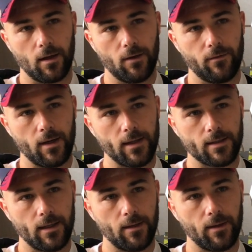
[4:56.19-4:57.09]
over in
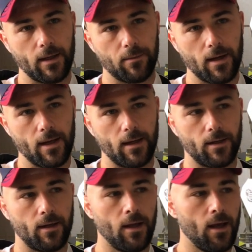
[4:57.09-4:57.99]
Italy when he went, and